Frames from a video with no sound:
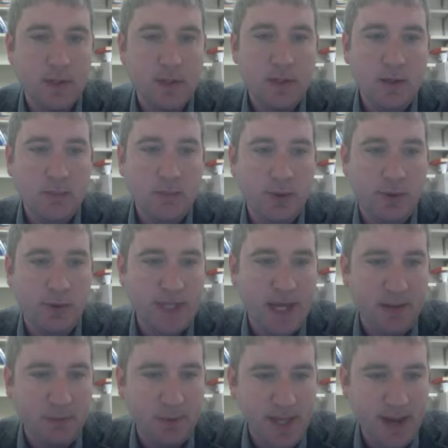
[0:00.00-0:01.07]
But what
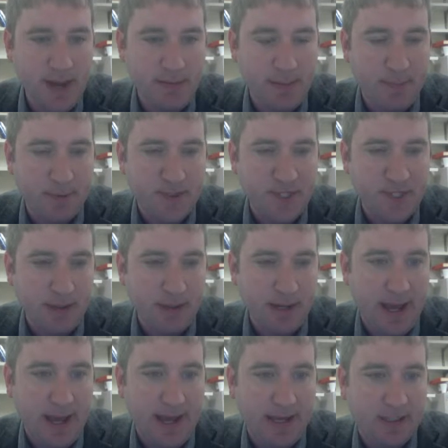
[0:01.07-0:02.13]
did that represent,
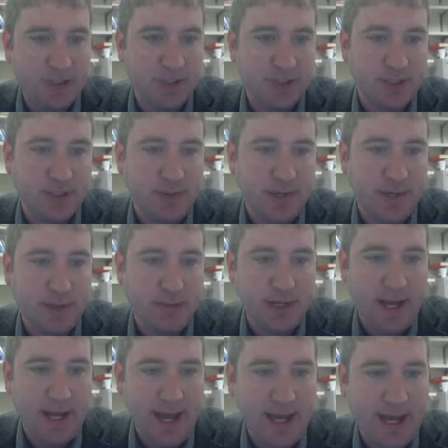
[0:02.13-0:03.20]
actually? Well, what it
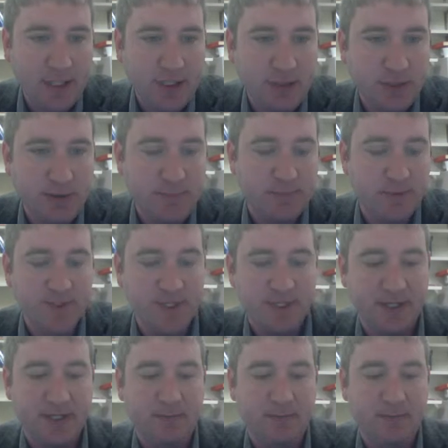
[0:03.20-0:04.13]
actually represented,